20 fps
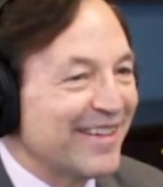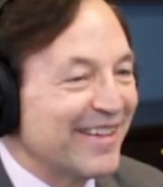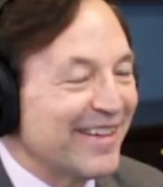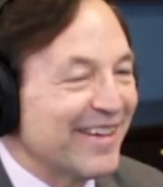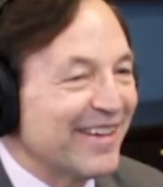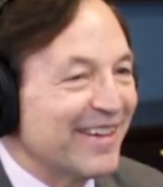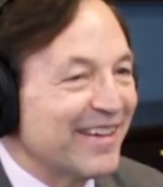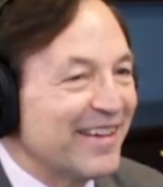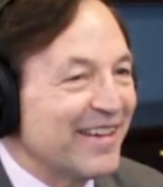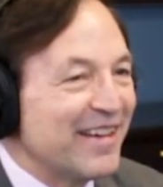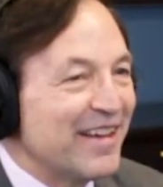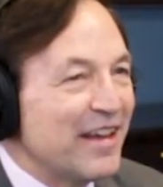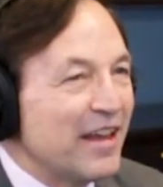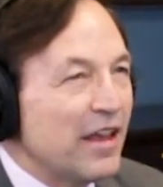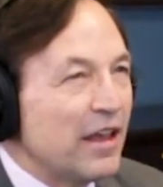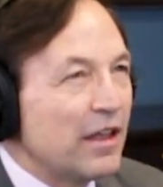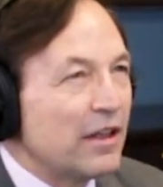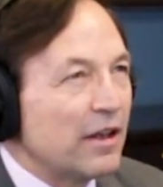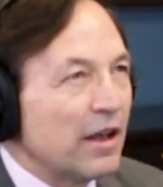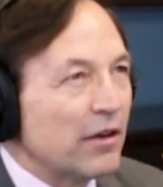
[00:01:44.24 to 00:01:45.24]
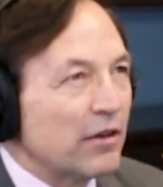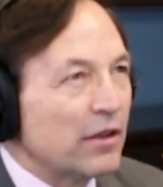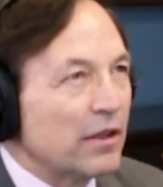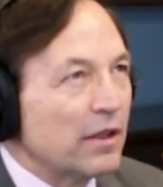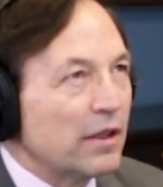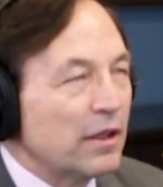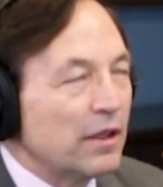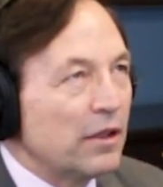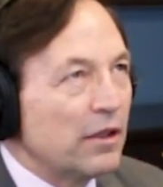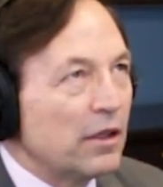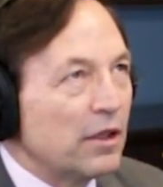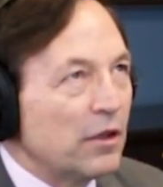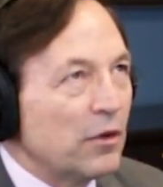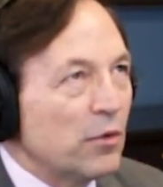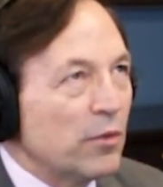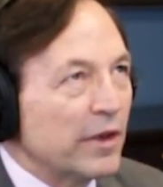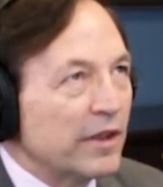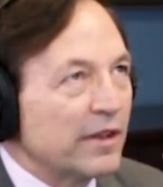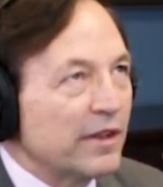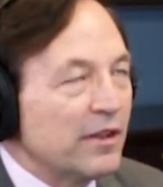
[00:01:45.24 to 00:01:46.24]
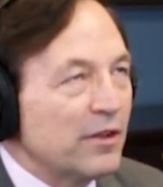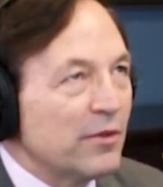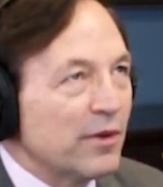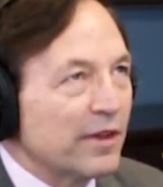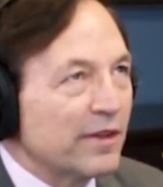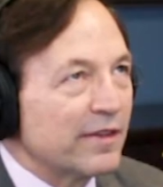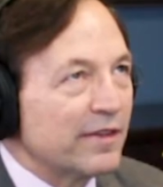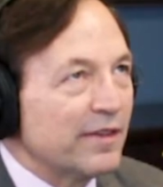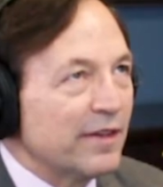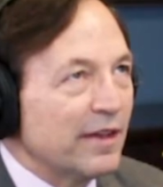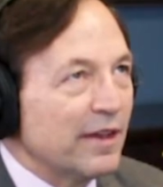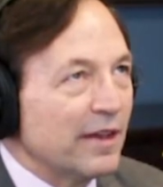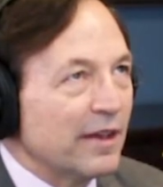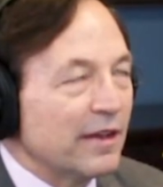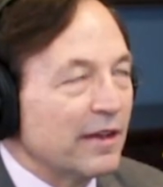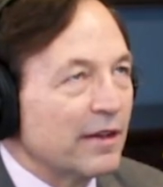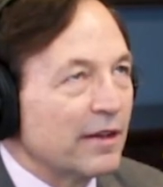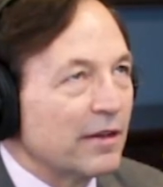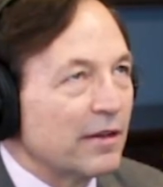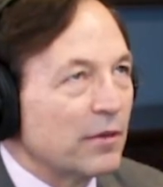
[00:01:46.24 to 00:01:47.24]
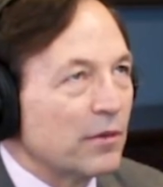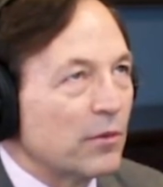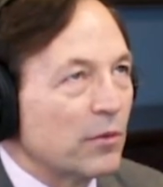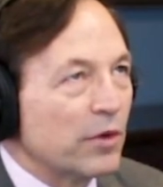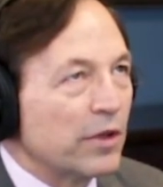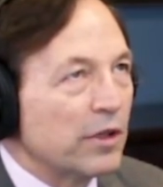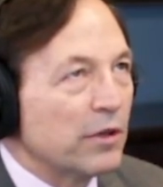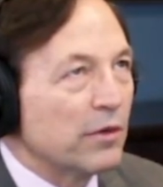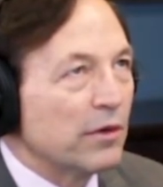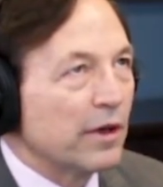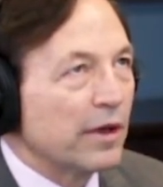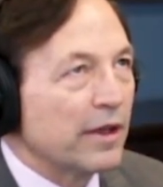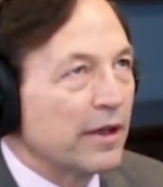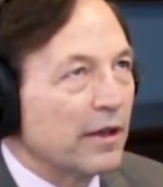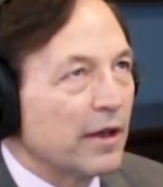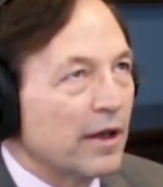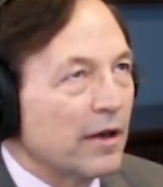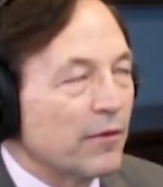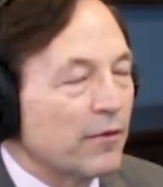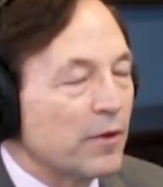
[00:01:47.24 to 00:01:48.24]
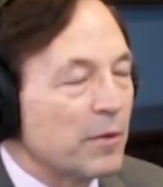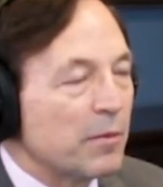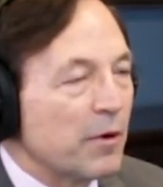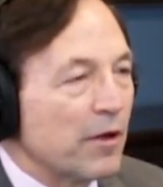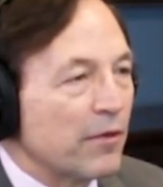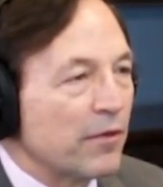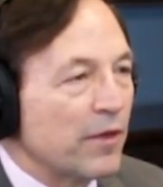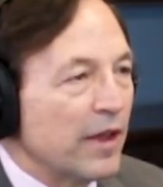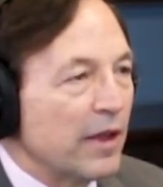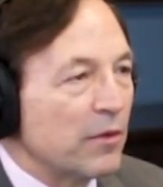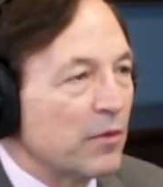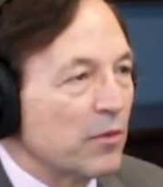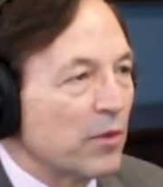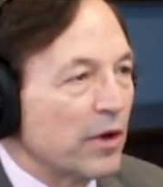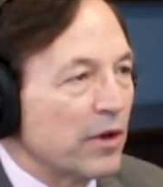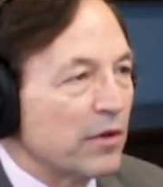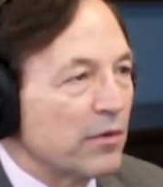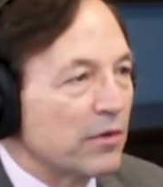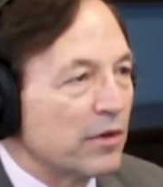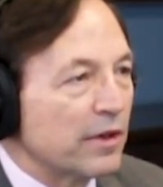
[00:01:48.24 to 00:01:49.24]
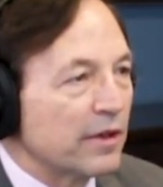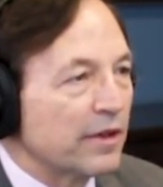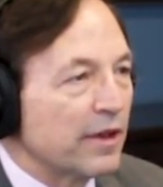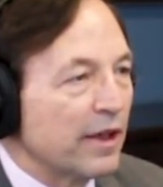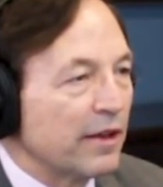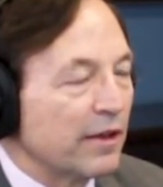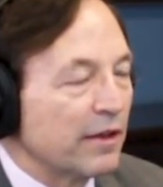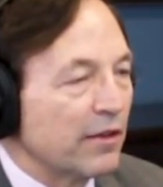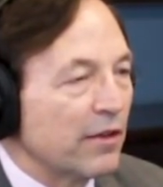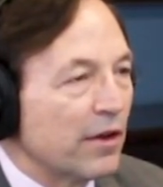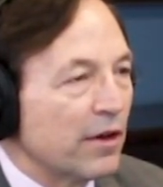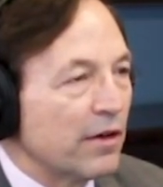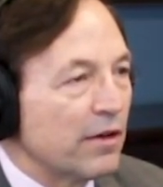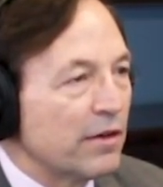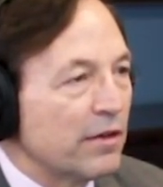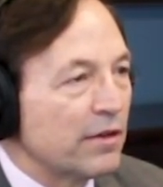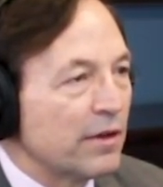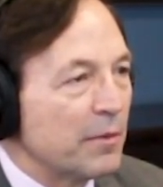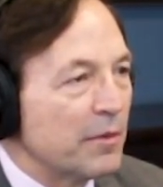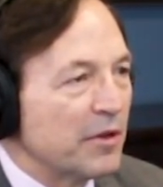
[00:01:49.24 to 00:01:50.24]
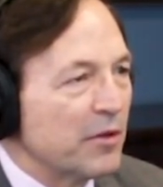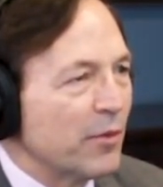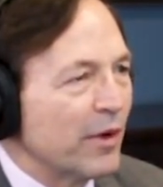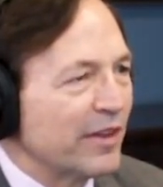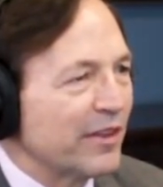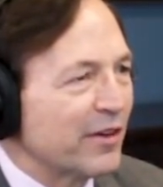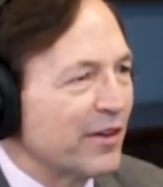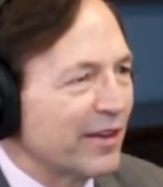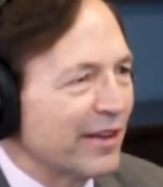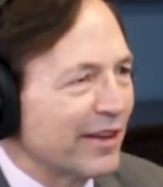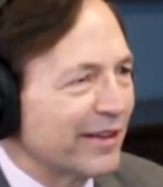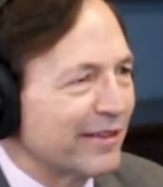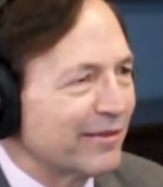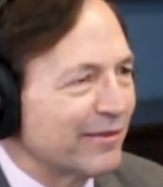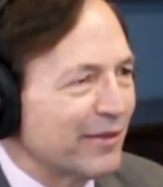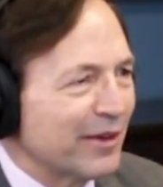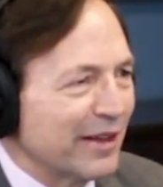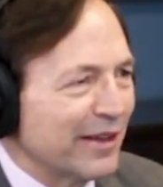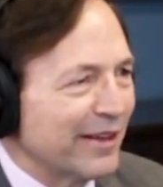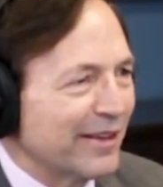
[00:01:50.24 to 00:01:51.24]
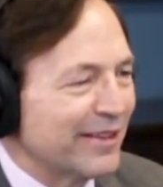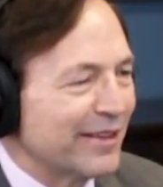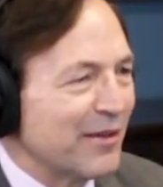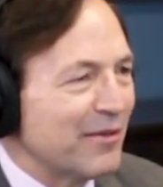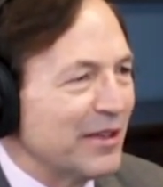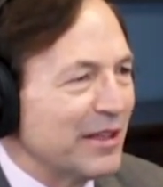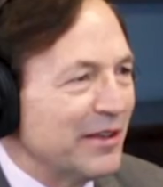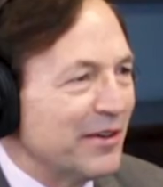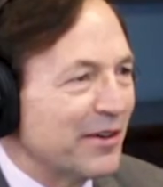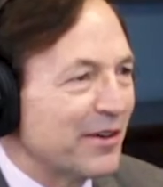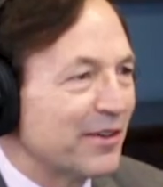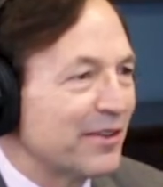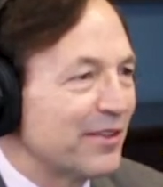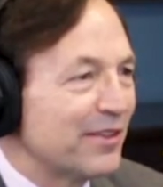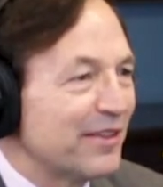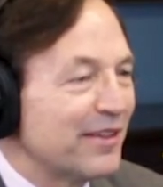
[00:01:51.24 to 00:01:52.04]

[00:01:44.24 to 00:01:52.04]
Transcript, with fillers: yeah. Now you, you went to USC. Were you a, football fan while you were attending there? I mean, so, you went there like what seven years?